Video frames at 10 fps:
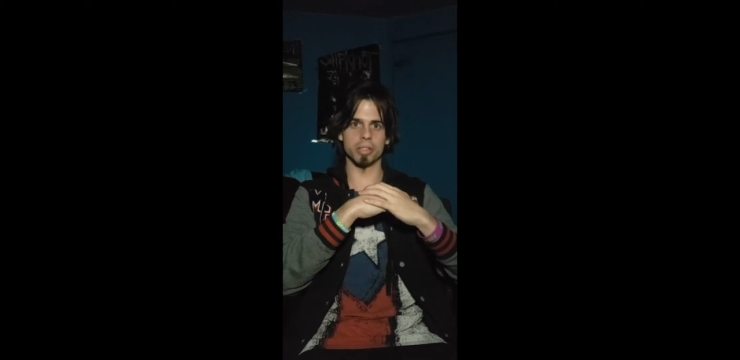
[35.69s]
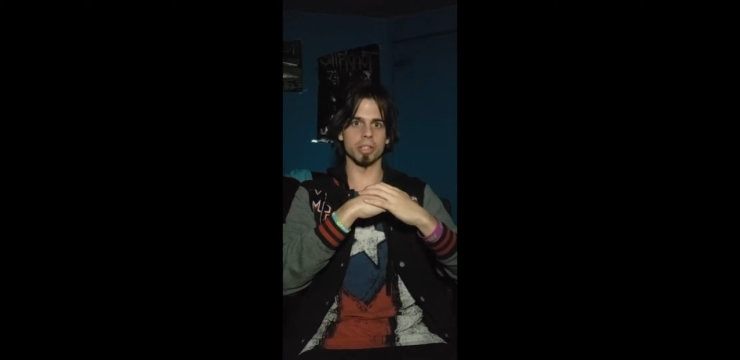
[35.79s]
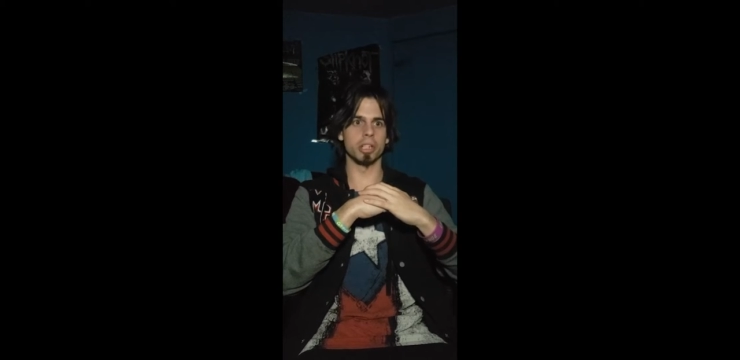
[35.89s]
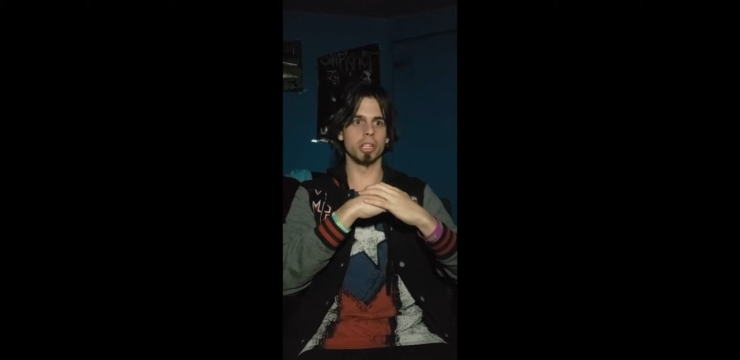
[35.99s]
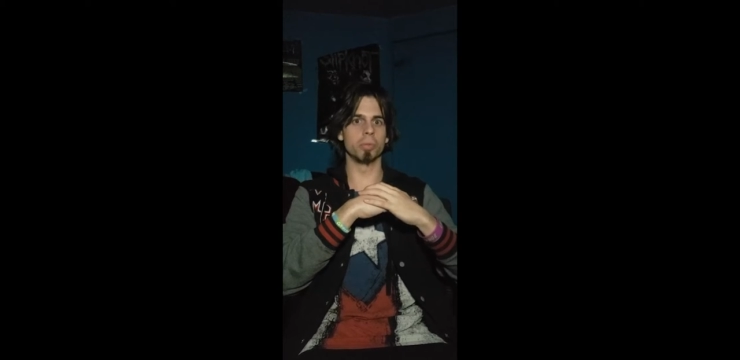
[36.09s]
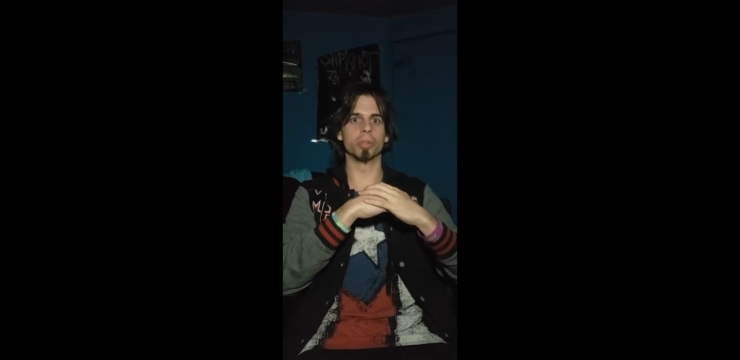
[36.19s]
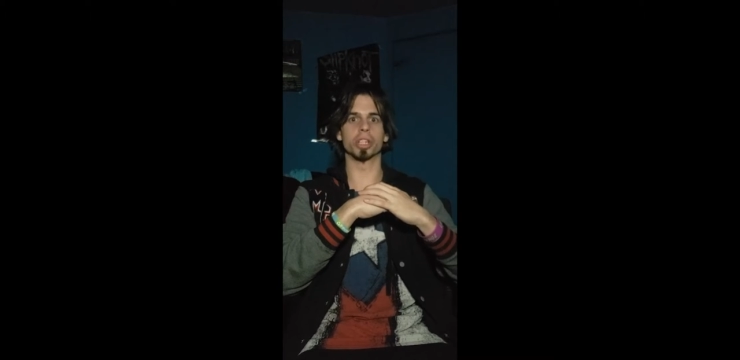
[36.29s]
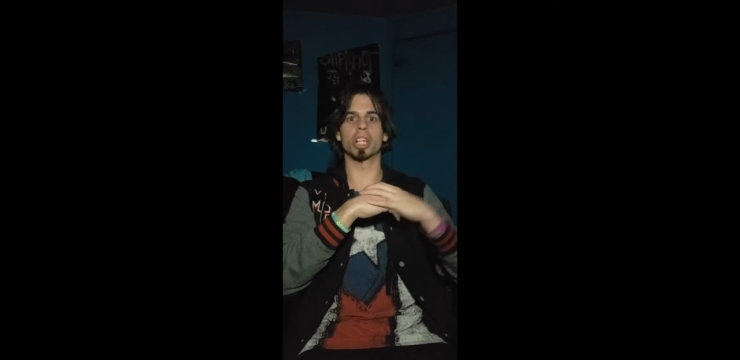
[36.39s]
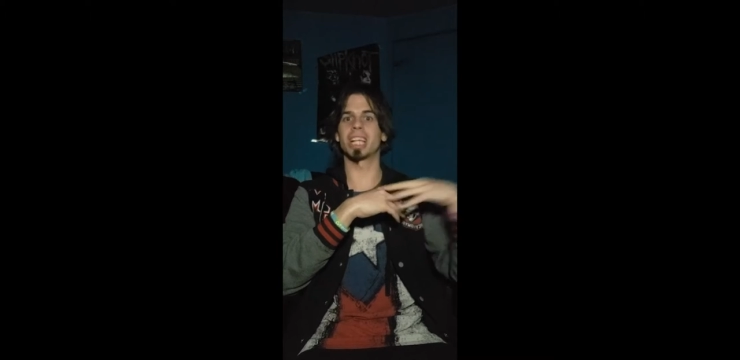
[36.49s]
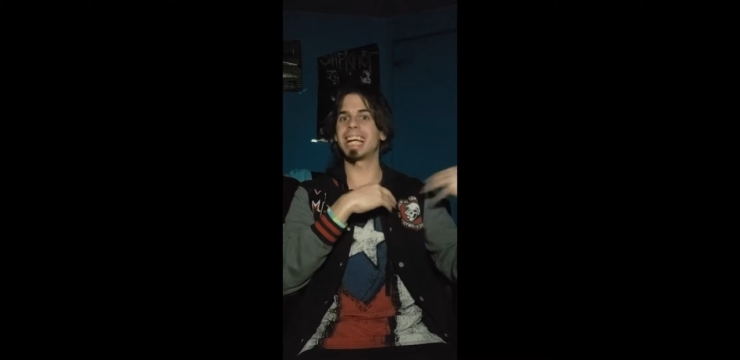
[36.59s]
He was a
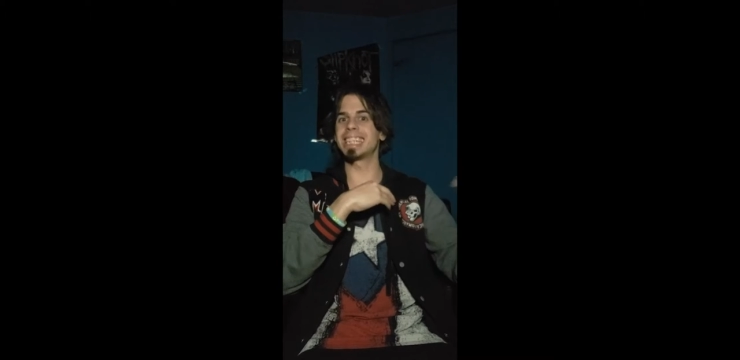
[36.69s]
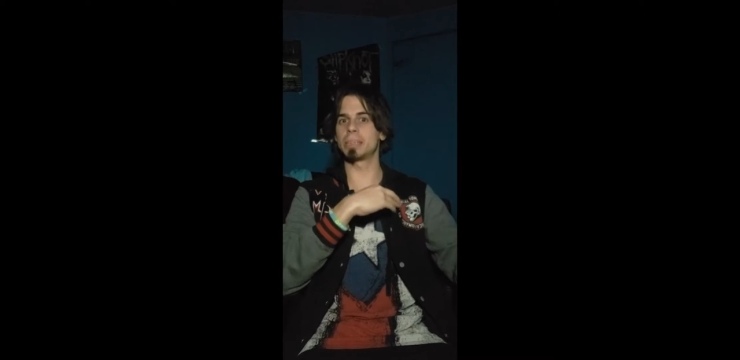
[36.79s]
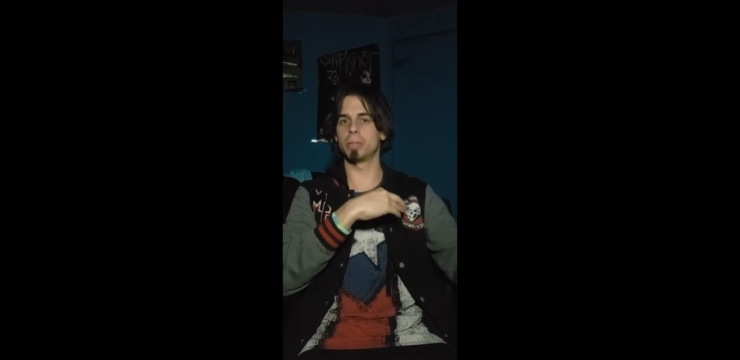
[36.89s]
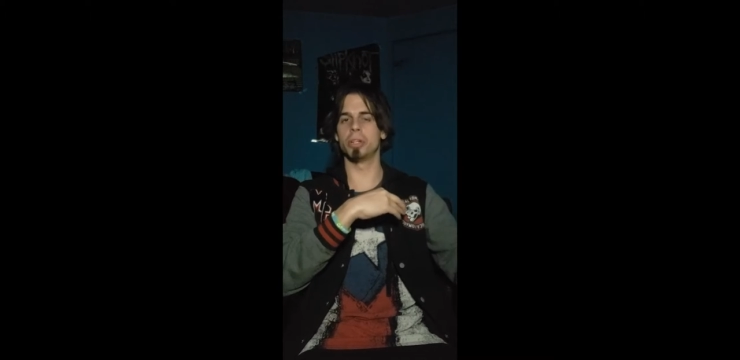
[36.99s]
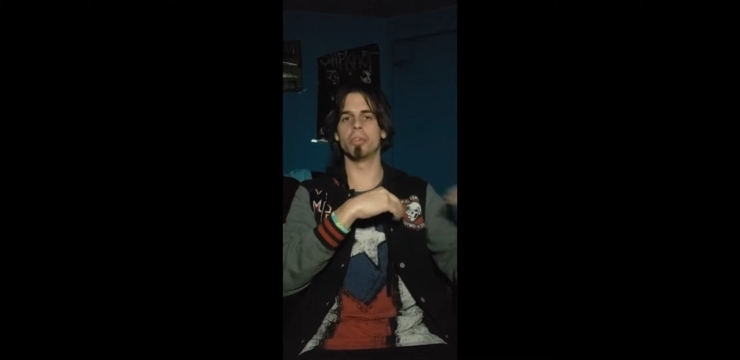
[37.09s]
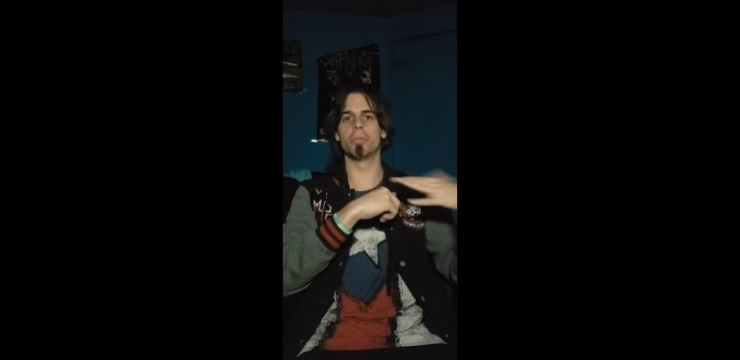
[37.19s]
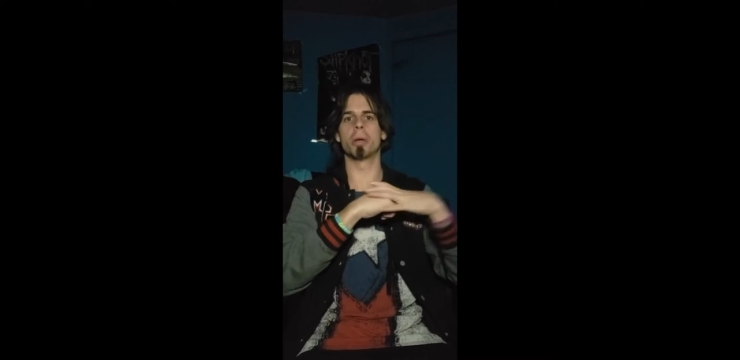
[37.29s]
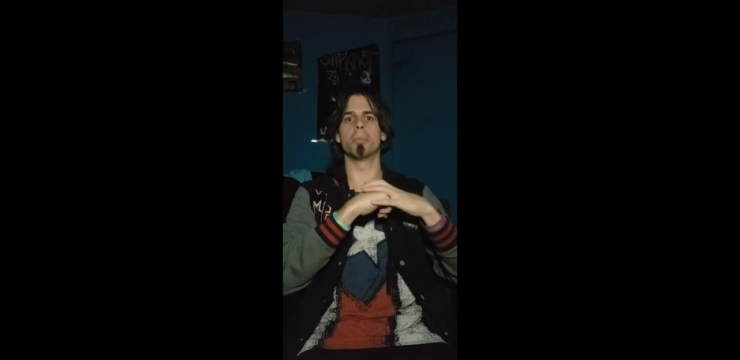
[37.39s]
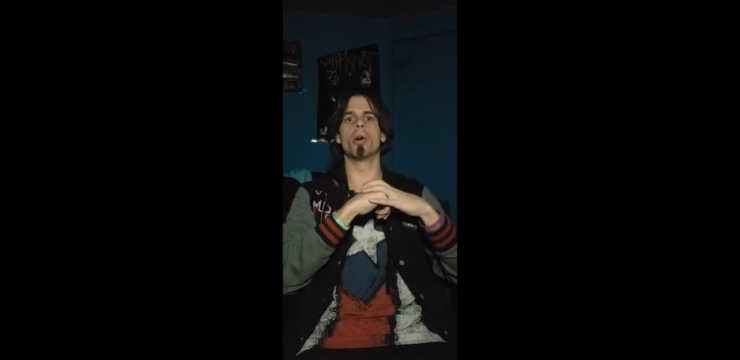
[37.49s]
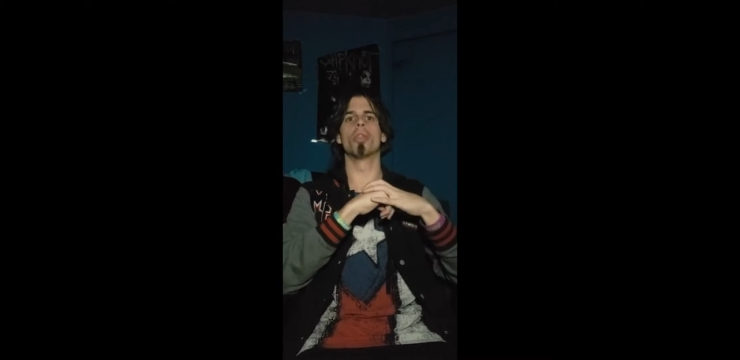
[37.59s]
classmate of my
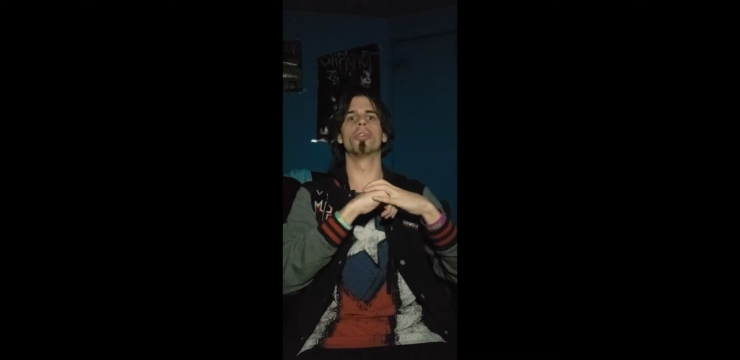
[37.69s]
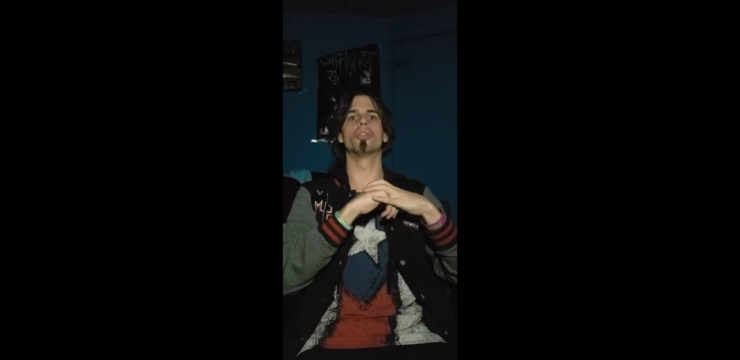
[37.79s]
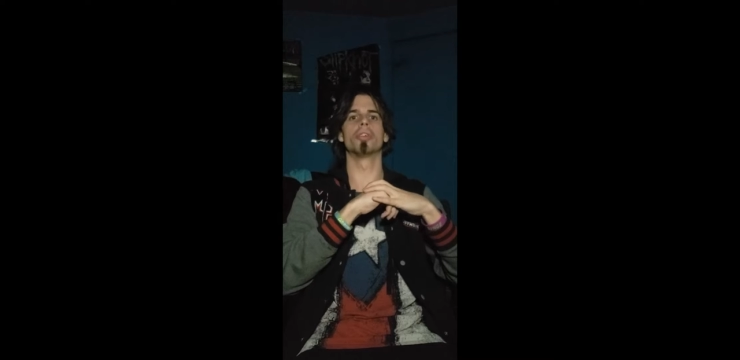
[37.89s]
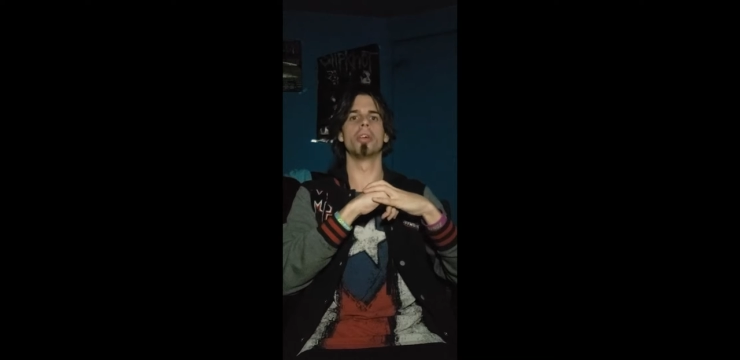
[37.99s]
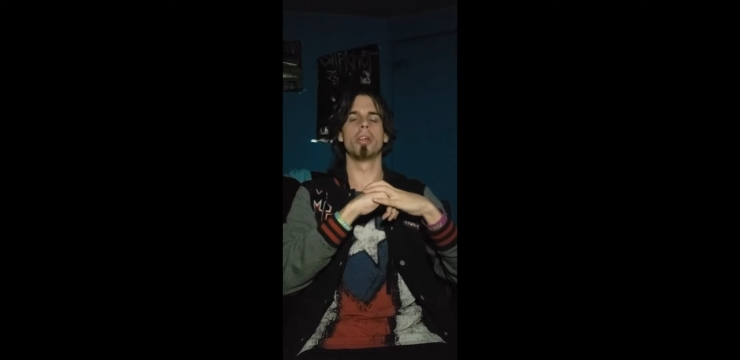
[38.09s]
mother's.